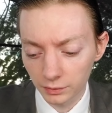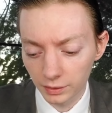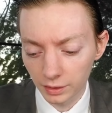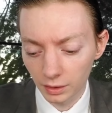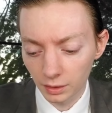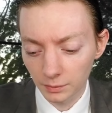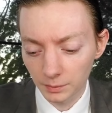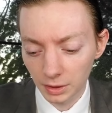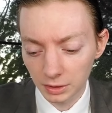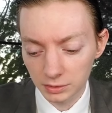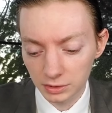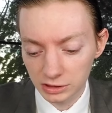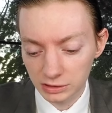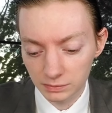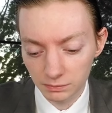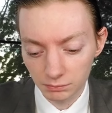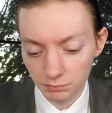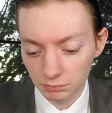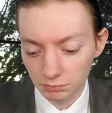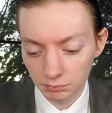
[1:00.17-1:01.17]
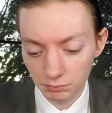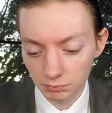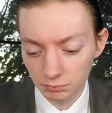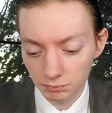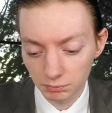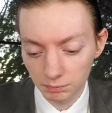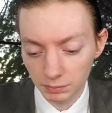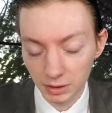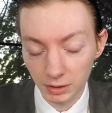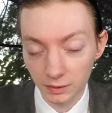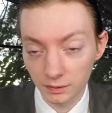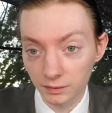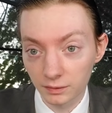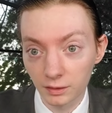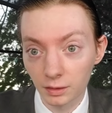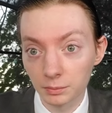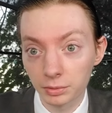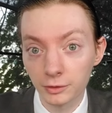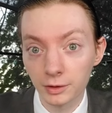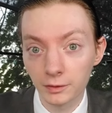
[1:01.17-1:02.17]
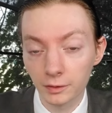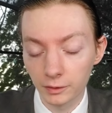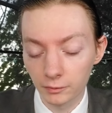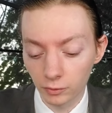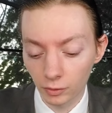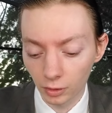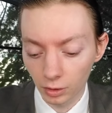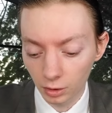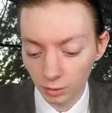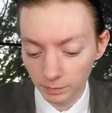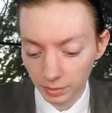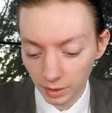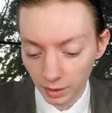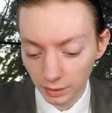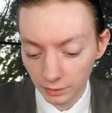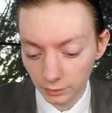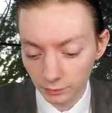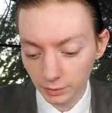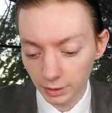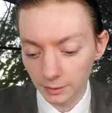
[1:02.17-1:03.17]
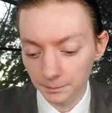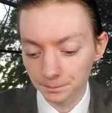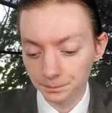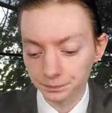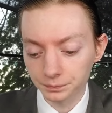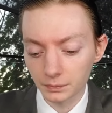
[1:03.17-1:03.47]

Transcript: there. I might just be completely wrong, but either way.